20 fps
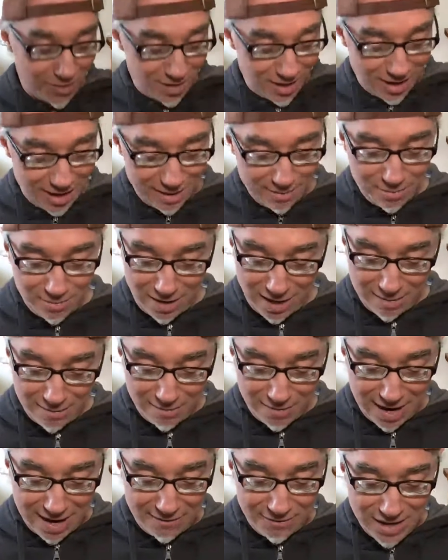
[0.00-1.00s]

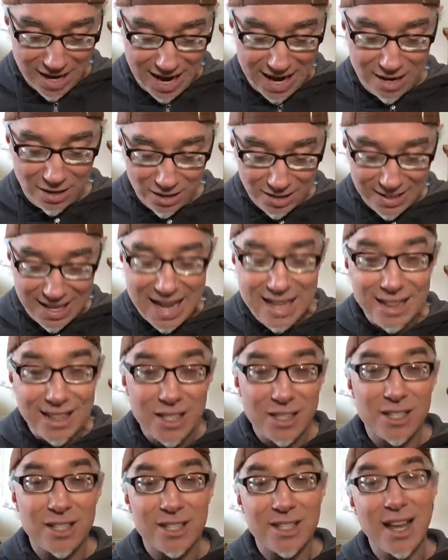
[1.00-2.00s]
I've got to let
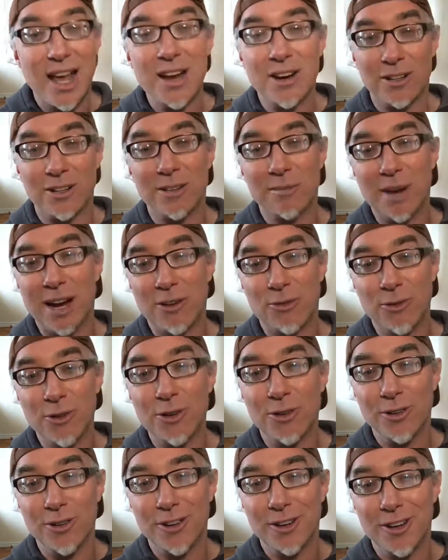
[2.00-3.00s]
this settle in my
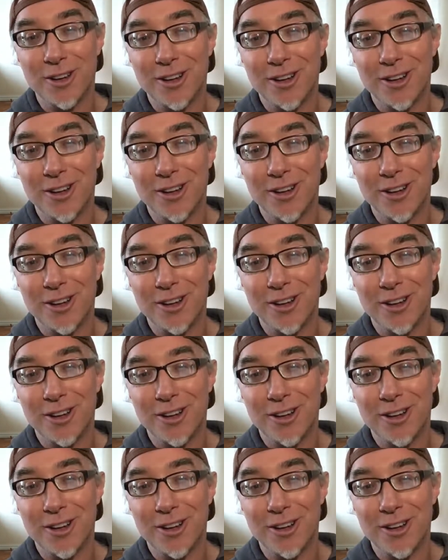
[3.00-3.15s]
root.